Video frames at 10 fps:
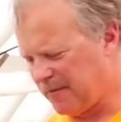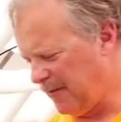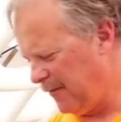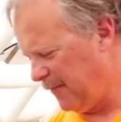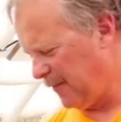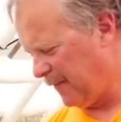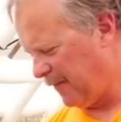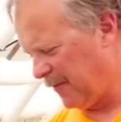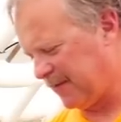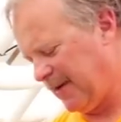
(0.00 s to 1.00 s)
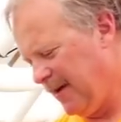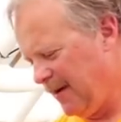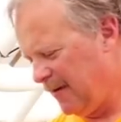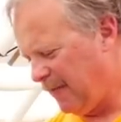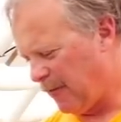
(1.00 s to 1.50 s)
So for the first
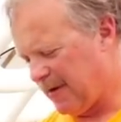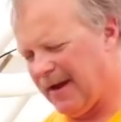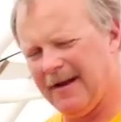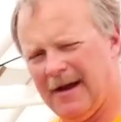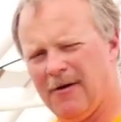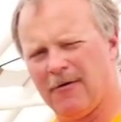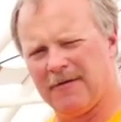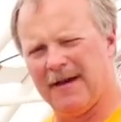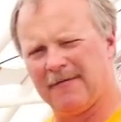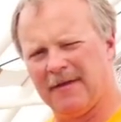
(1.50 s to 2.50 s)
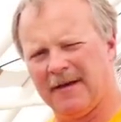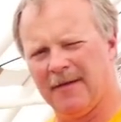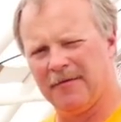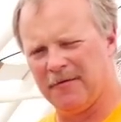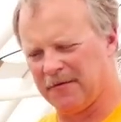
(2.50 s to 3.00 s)
48 hours after they
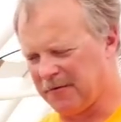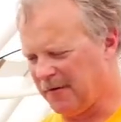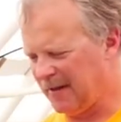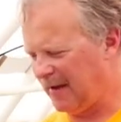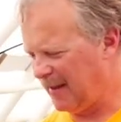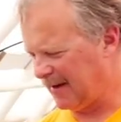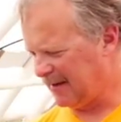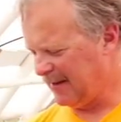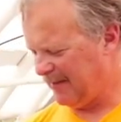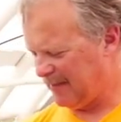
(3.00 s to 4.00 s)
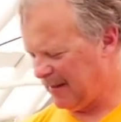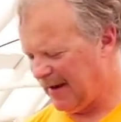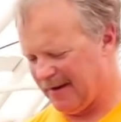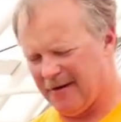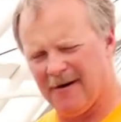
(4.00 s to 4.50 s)
come through the soil, I like to leave the
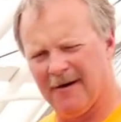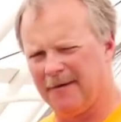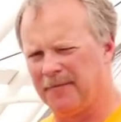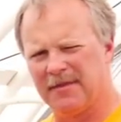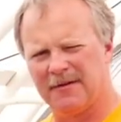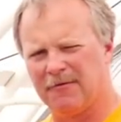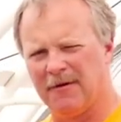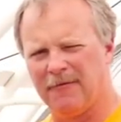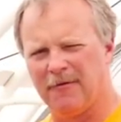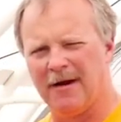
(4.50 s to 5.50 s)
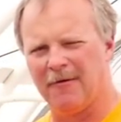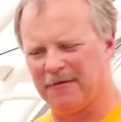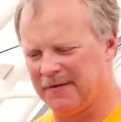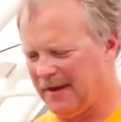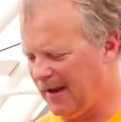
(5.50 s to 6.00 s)
light on 24
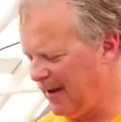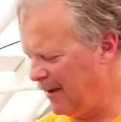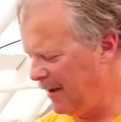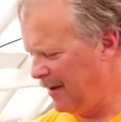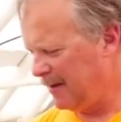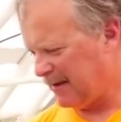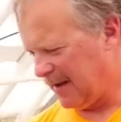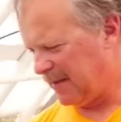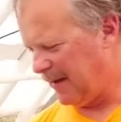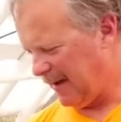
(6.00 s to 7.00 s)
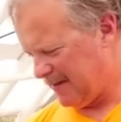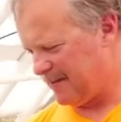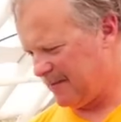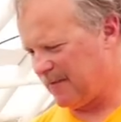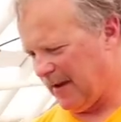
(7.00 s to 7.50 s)
hours a day to get that,
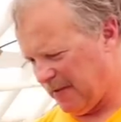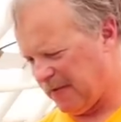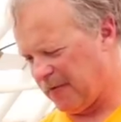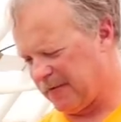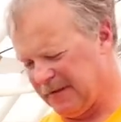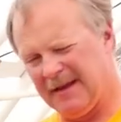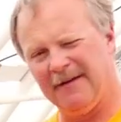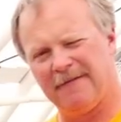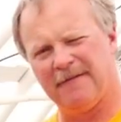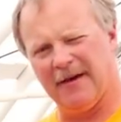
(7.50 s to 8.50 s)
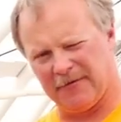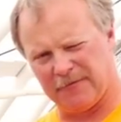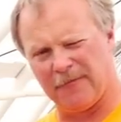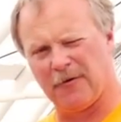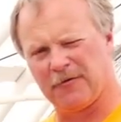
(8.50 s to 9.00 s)
that third leaf, that
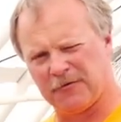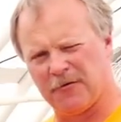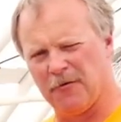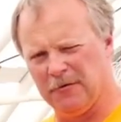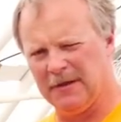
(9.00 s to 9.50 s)
first true